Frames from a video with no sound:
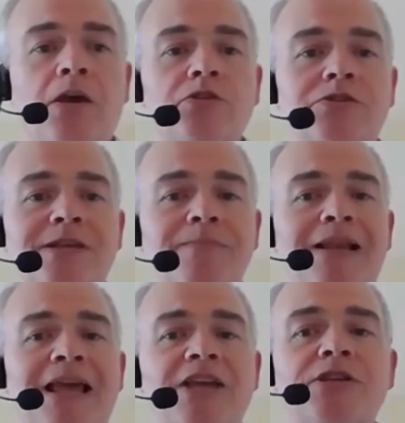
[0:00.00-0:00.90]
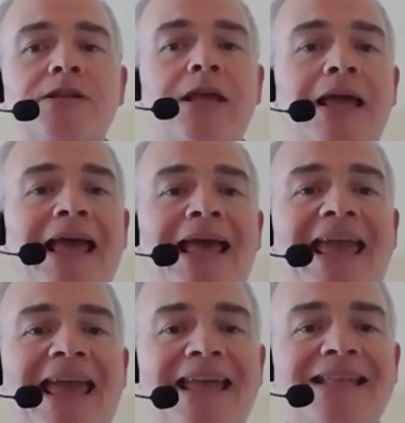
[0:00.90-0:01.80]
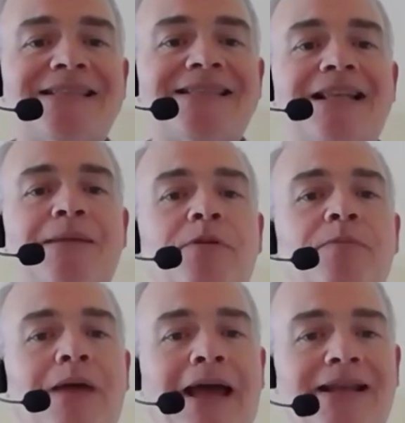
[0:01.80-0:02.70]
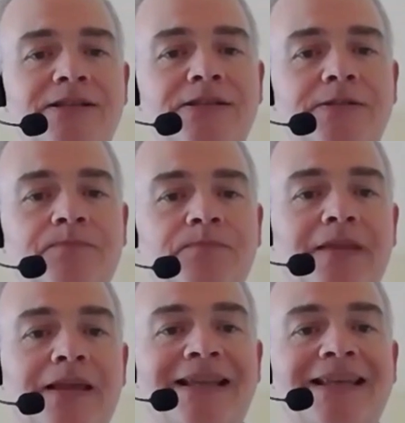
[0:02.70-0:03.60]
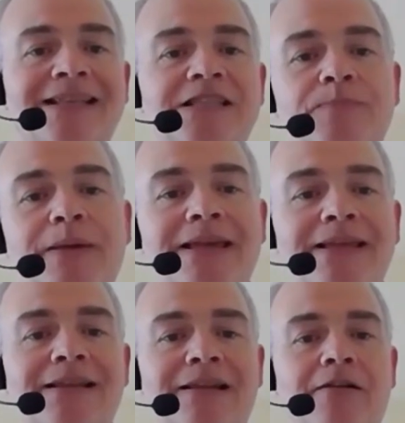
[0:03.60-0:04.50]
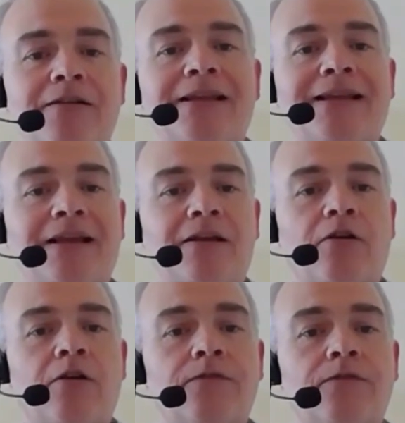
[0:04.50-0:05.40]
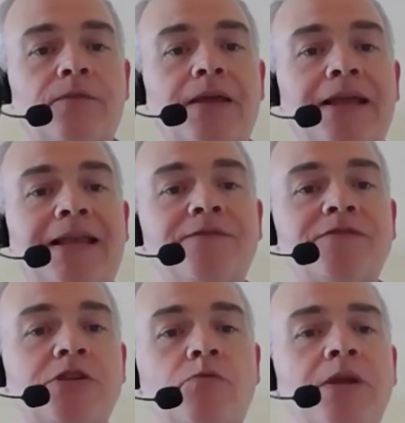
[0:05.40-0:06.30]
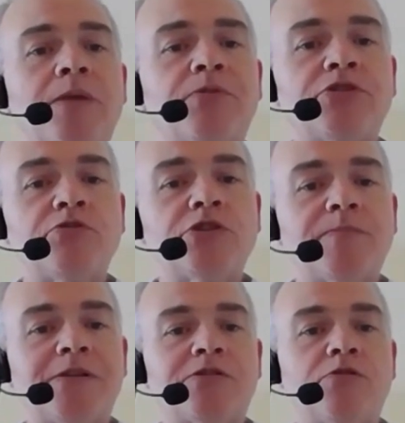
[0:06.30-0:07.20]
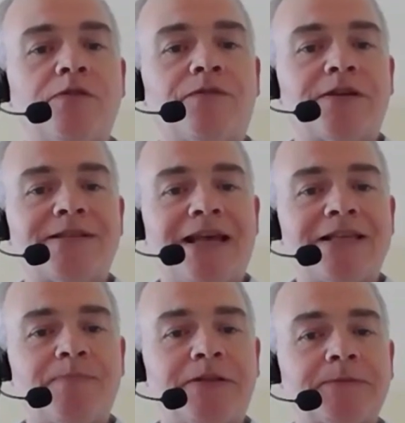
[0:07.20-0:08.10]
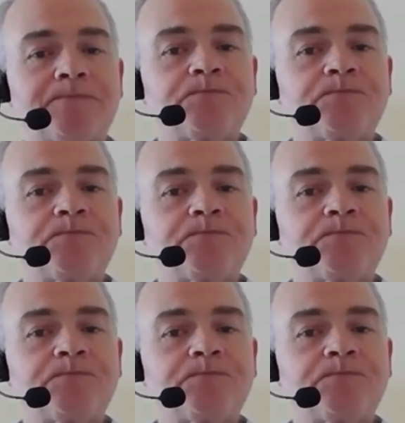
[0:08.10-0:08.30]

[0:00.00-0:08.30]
So simulation aids deliberate practice, it can speed the learning curve, it gives us a reproducible tool for assessment,